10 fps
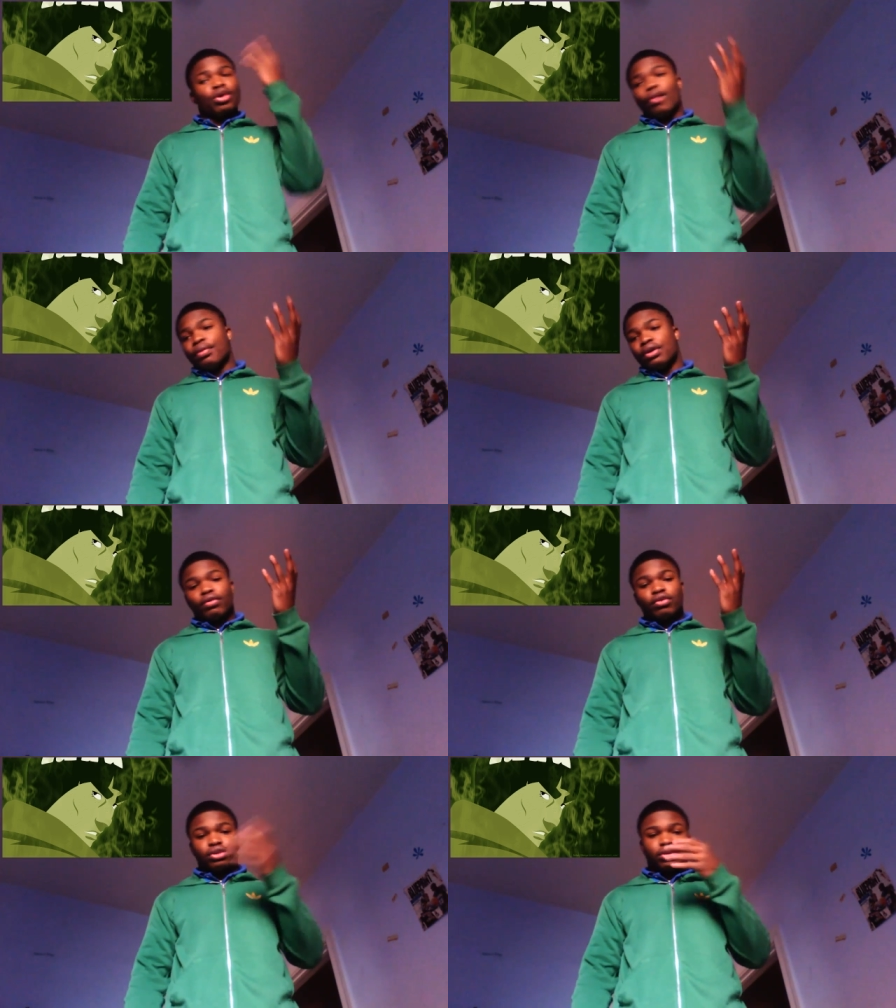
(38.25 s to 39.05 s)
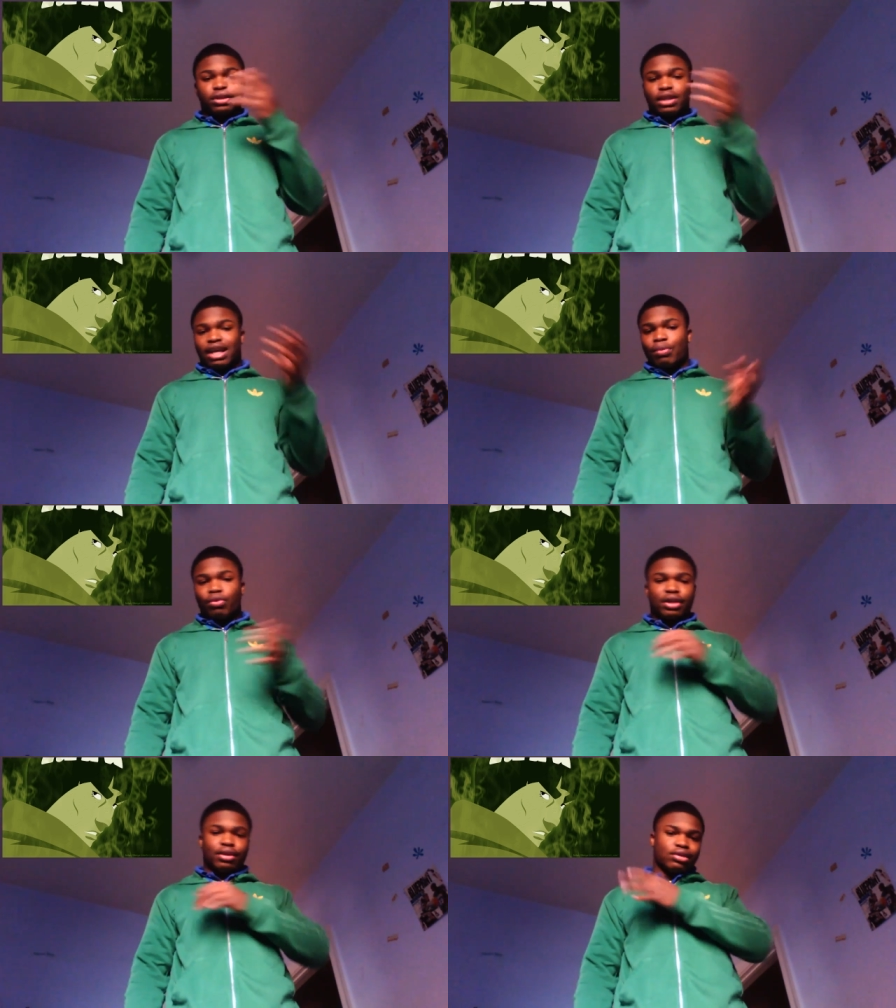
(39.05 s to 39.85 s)
Obito could use the
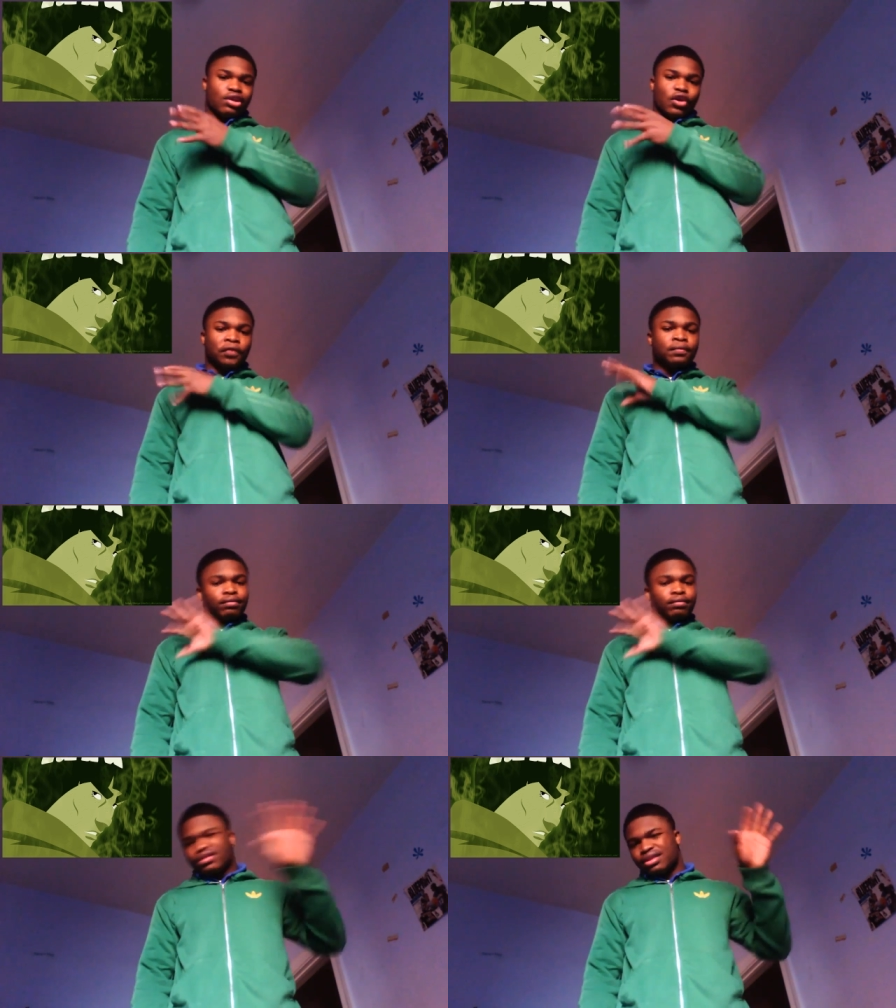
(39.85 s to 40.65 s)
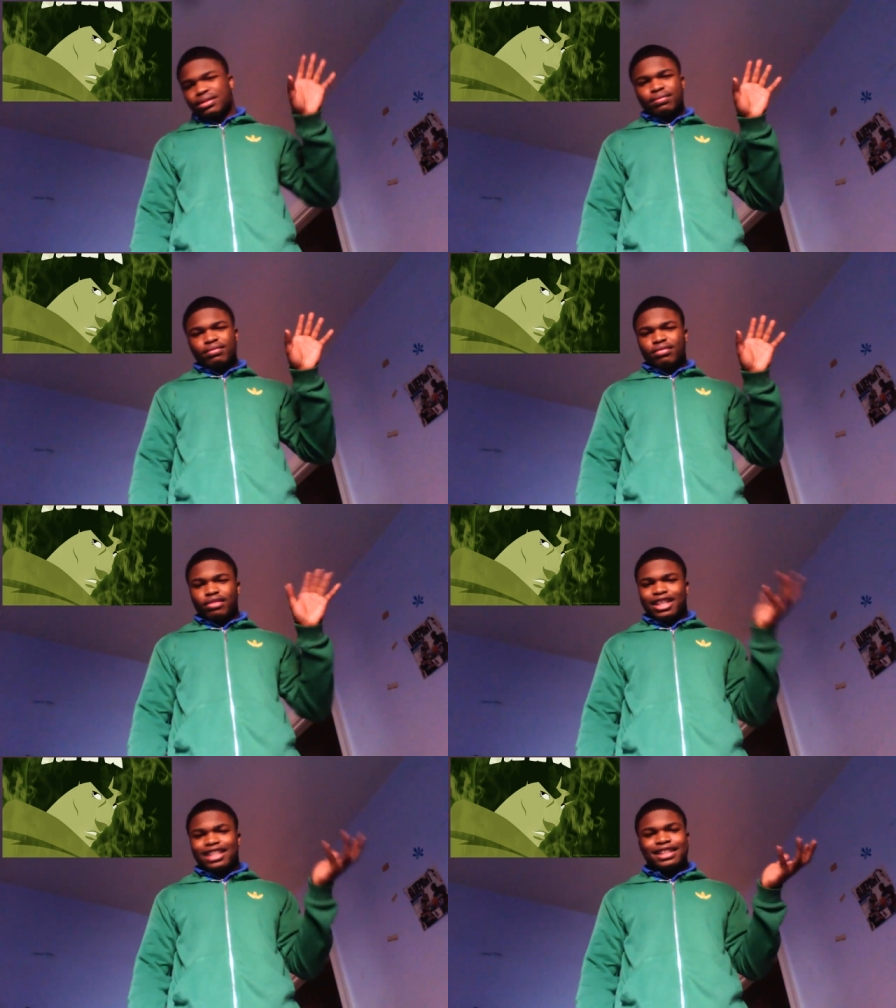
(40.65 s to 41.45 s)
Kamui, you know,
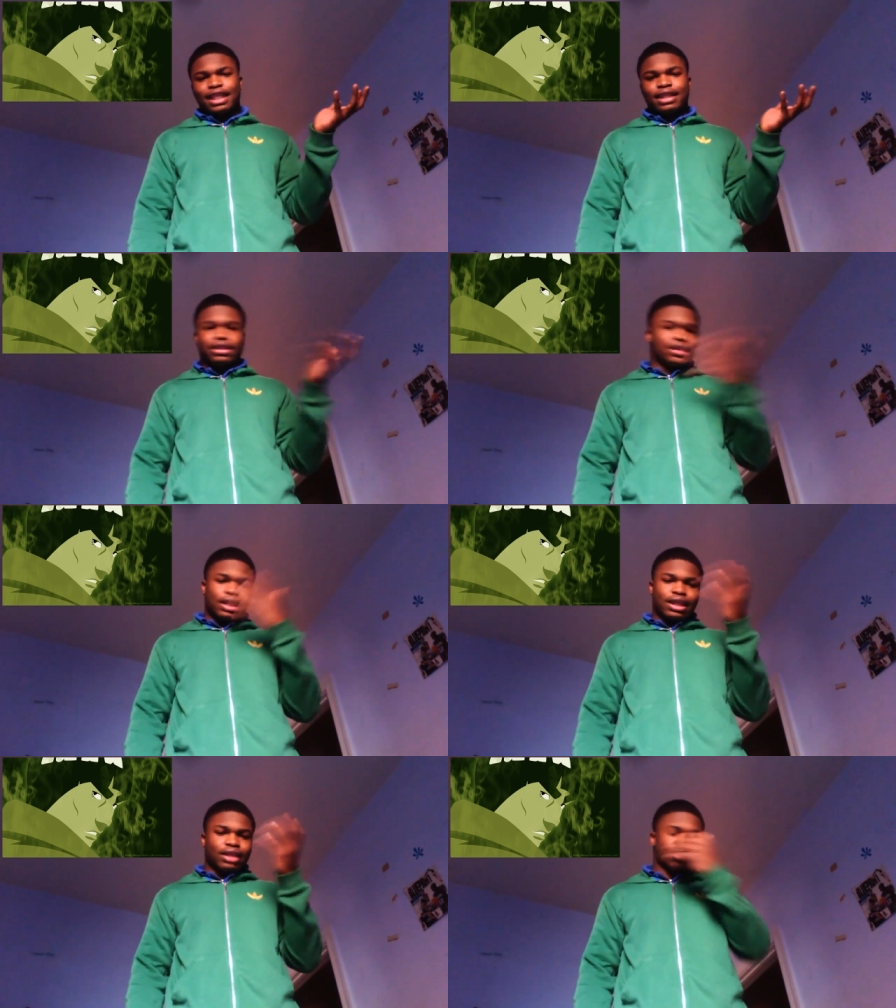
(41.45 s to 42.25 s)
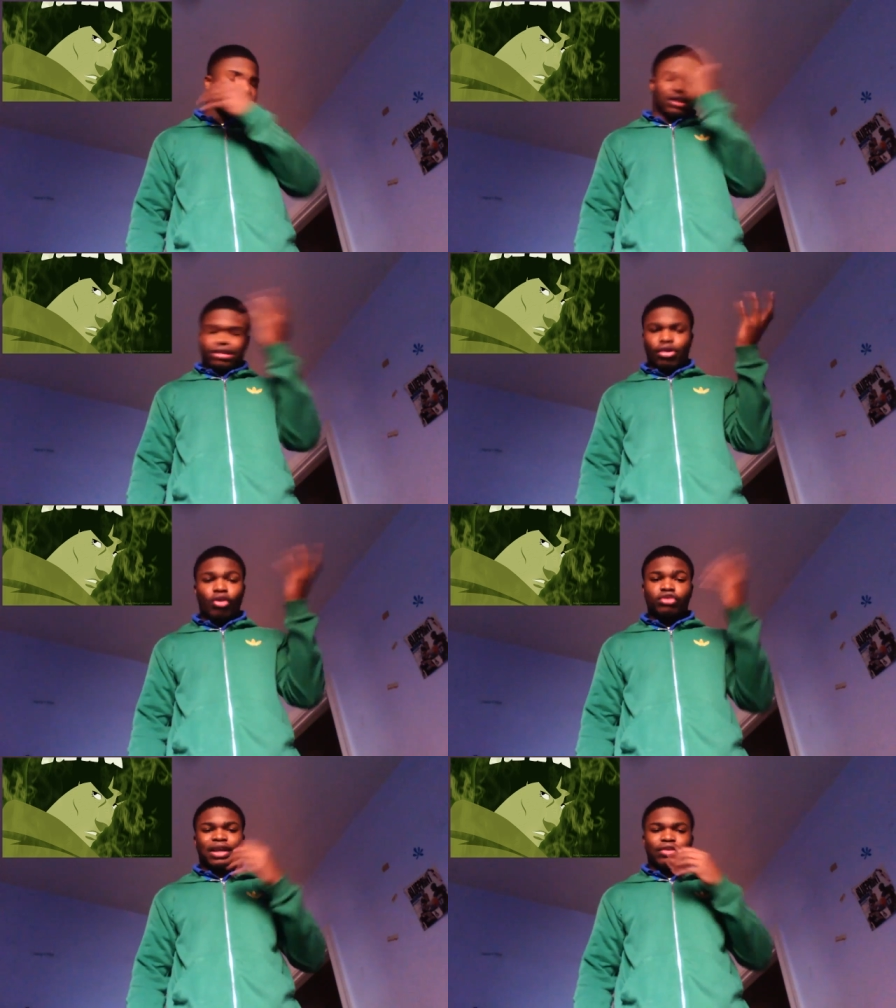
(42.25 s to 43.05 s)
it said, said that it
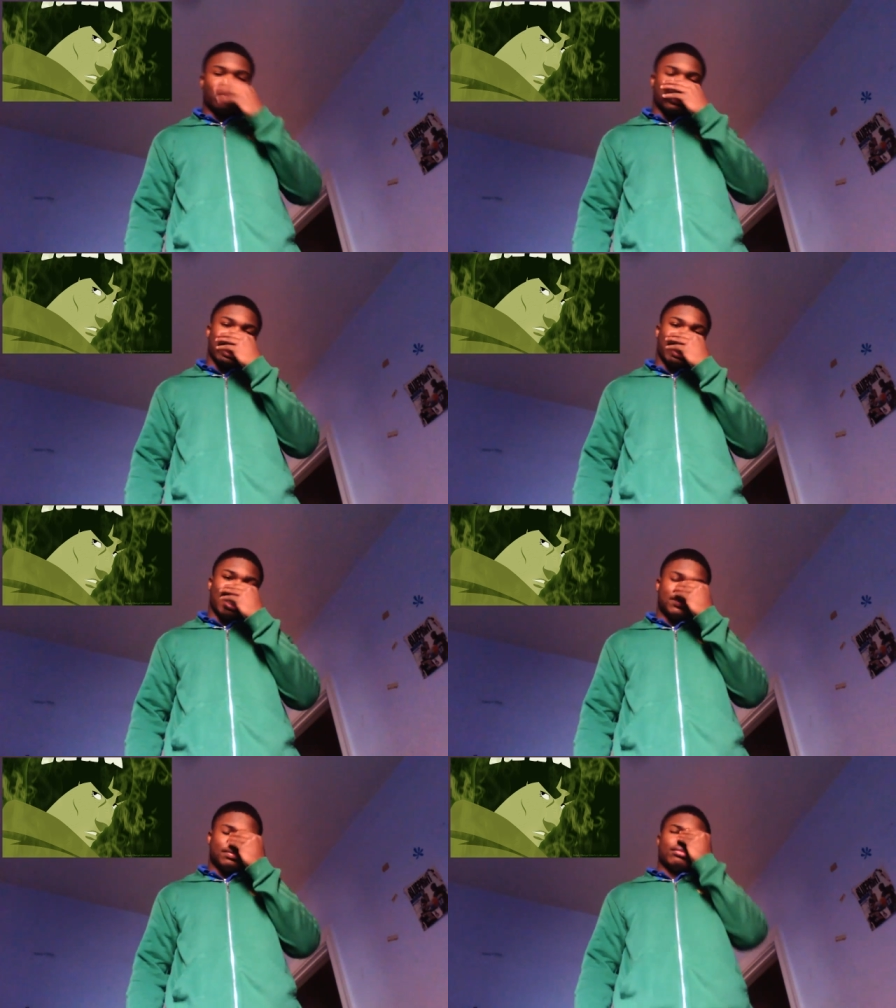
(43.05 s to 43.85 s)
goes right through the guy.